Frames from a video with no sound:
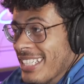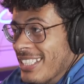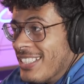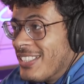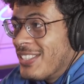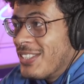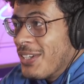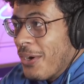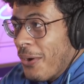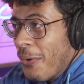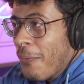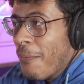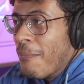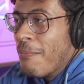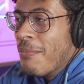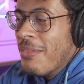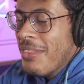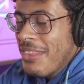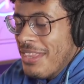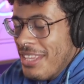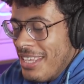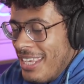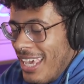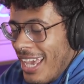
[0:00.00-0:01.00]
So
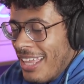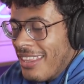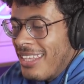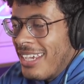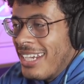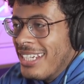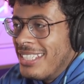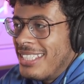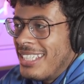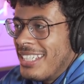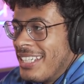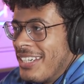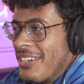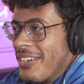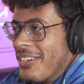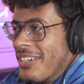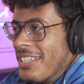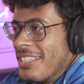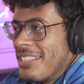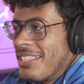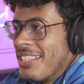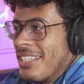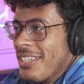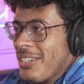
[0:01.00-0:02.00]
yeah, the idea here
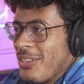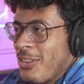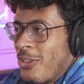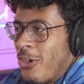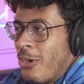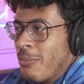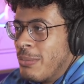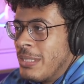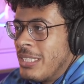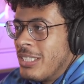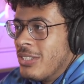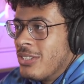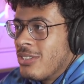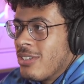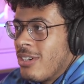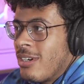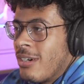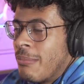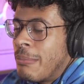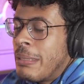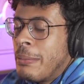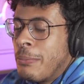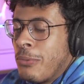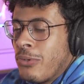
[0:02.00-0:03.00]
is that lobsters
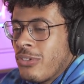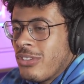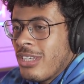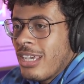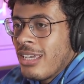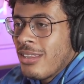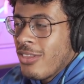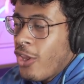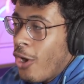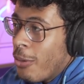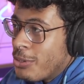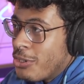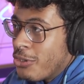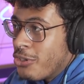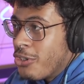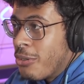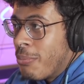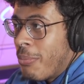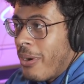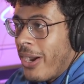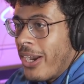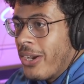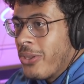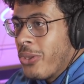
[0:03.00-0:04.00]
are people say lobsters are
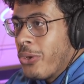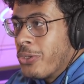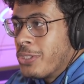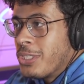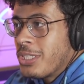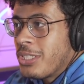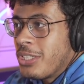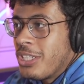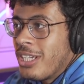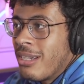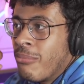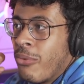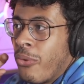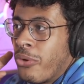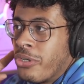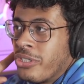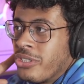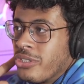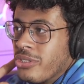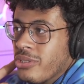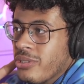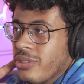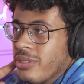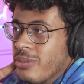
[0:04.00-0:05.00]
biologically
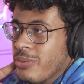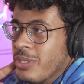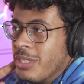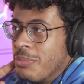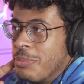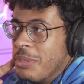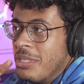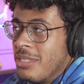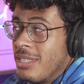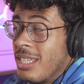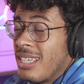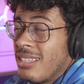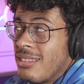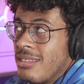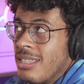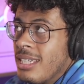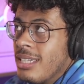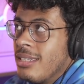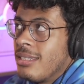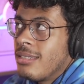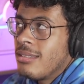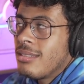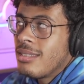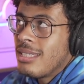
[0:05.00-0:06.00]
immortal, which means they
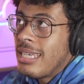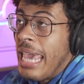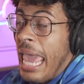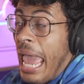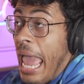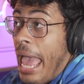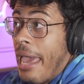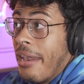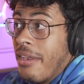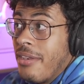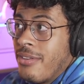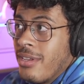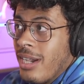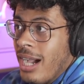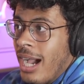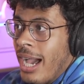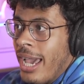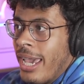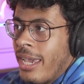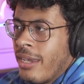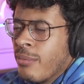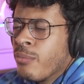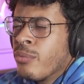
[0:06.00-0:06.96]
they can't die.